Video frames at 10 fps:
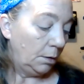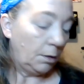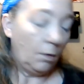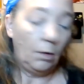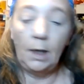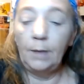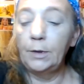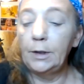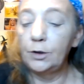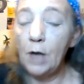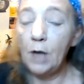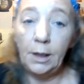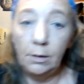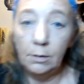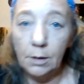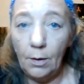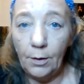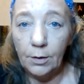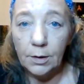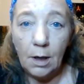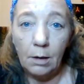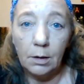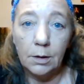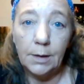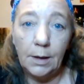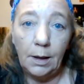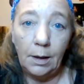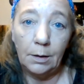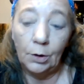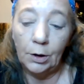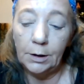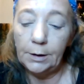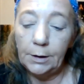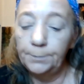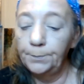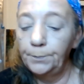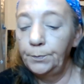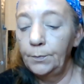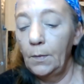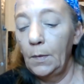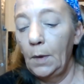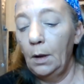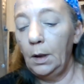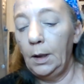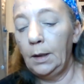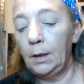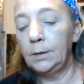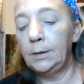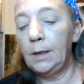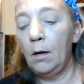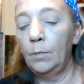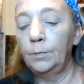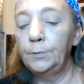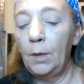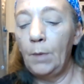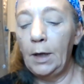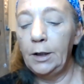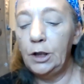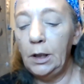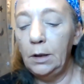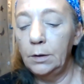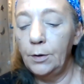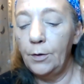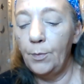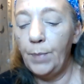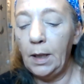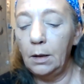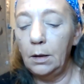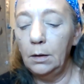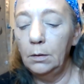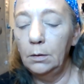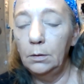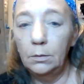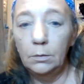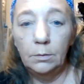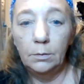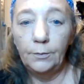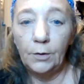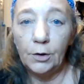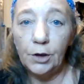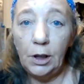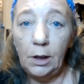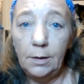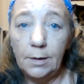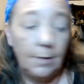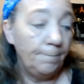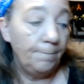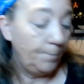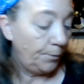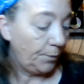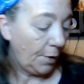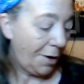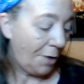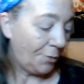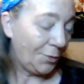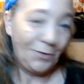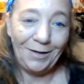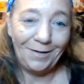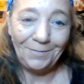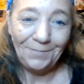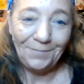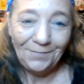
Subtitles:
So I'm going to try to use all those colors in a look, and I might cheat and do the pink for cheeks. I don't know yet.